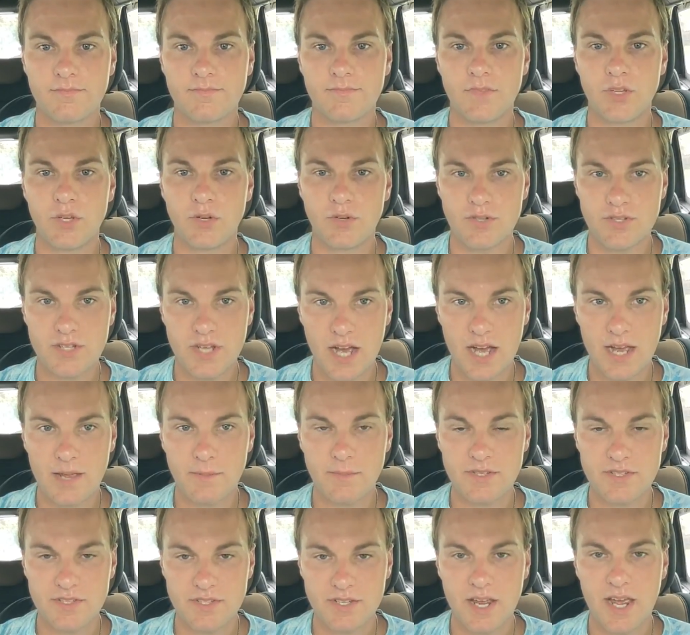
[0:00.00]
Your time
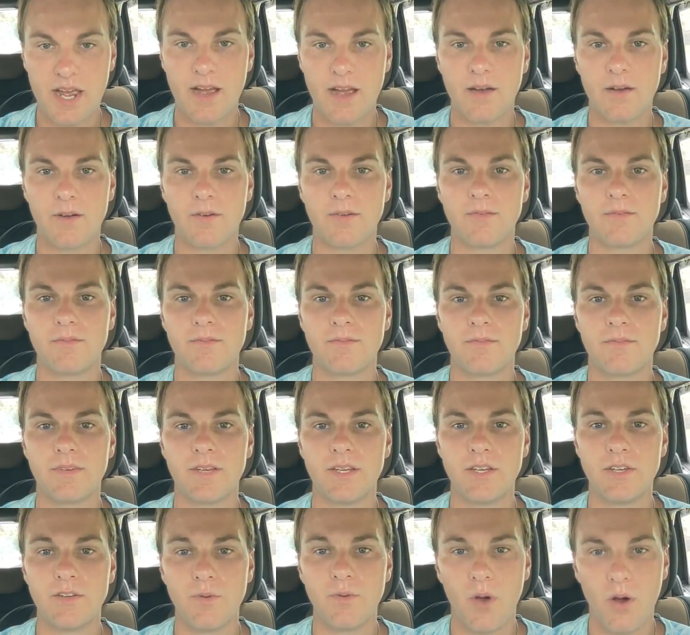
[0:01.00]
is now,
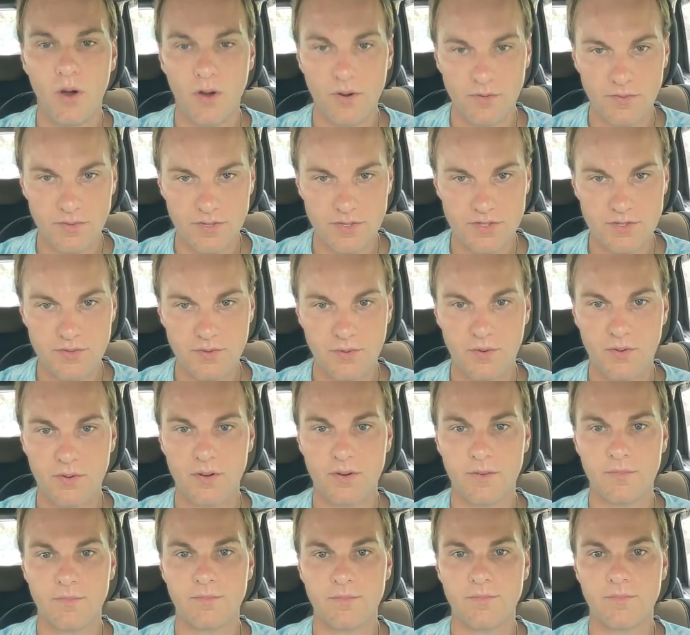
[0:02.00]
and you are the
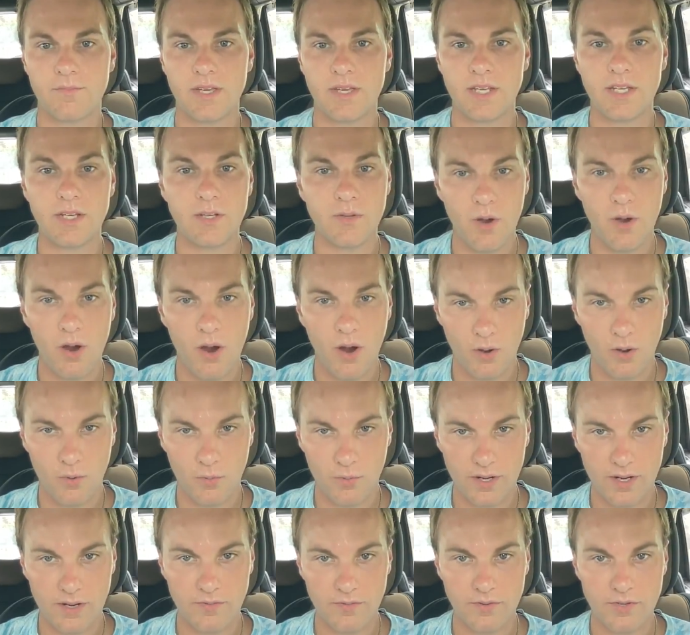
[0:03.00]
storm, and you are
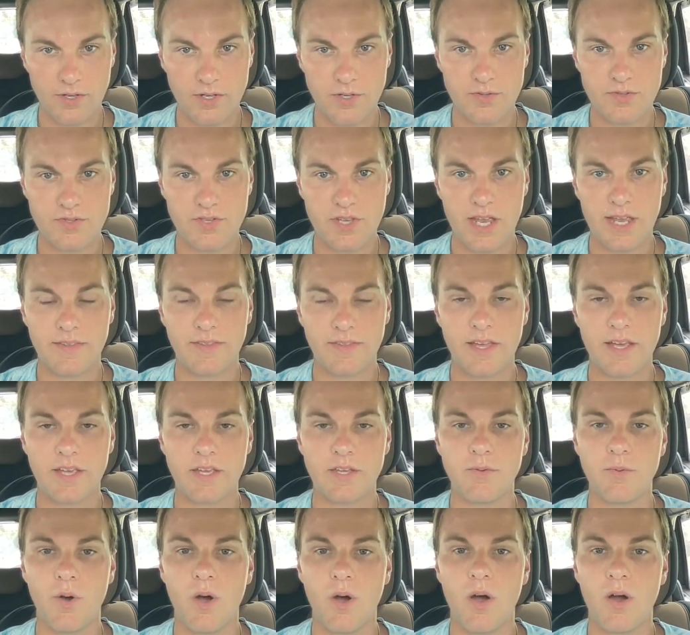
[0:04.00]
whatever you say that
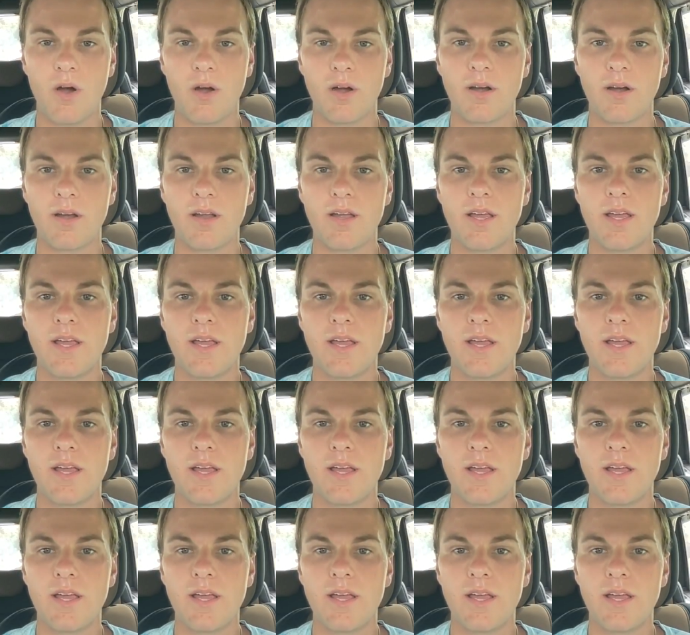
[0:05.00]
you are.